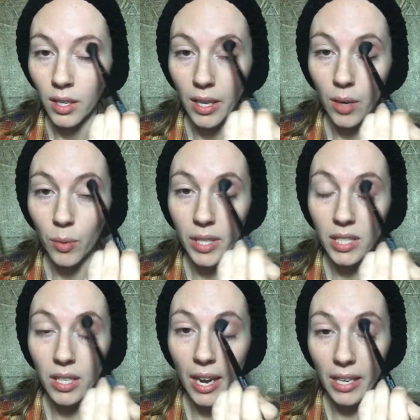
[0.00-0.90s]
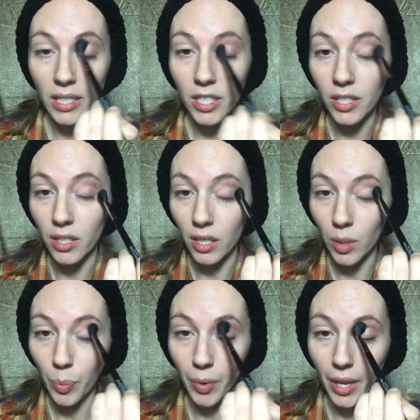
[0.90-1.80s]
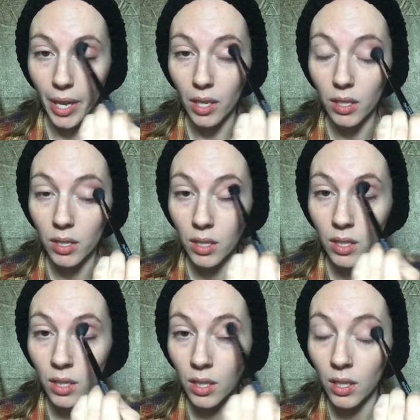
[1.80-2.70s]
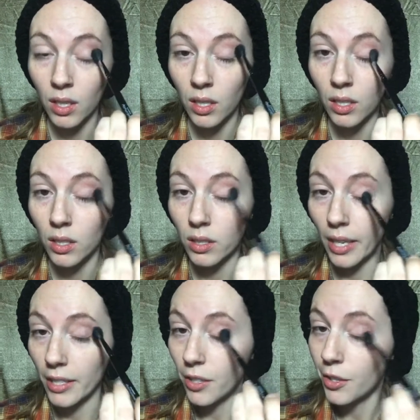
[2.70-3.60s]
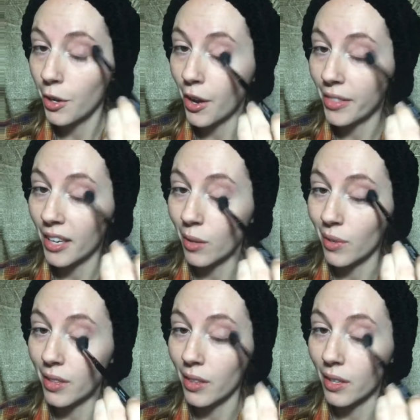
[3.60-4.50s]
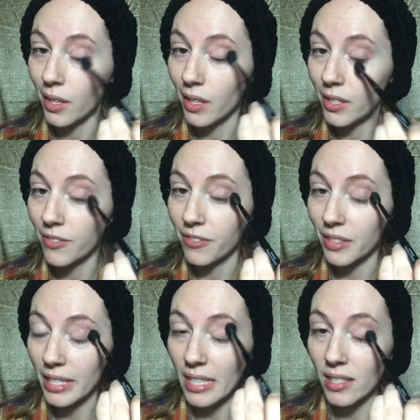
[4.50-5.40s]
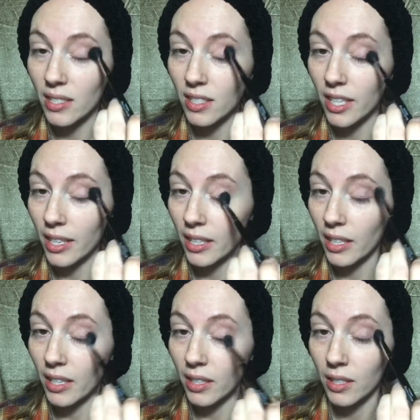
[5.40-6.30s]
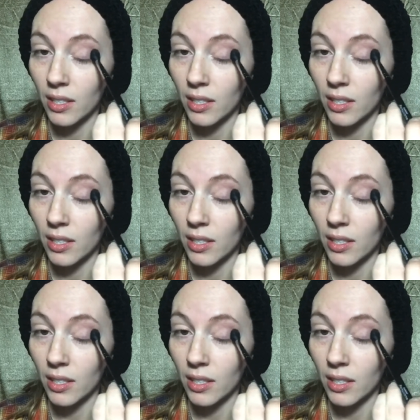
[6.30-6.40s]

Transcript: It was kind of chilly, but like you can go out there with a fleece jacket.